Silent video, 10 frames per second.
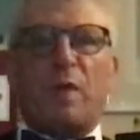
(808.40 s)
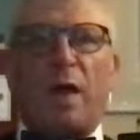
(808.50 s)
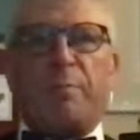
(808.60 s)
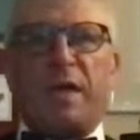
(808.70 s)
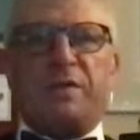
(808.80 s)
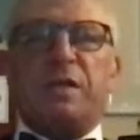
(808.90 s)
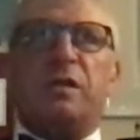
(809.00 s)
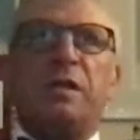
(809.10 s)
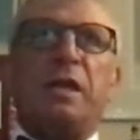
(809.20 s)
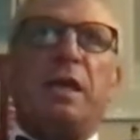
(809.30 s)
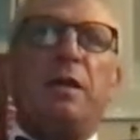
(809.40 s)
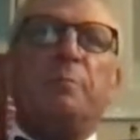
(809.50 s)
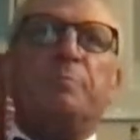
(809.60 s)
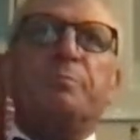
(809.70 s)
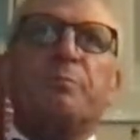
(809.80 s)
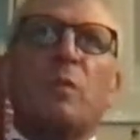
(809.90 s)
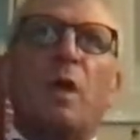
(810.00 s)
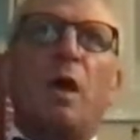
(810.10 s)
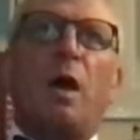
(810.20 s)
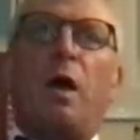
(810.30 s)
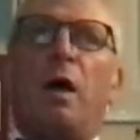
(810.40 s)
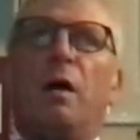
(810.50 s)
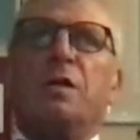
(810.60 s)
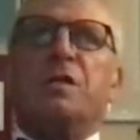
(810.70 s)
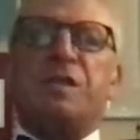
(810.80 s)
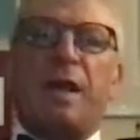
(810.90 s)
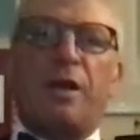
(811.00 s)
I basically set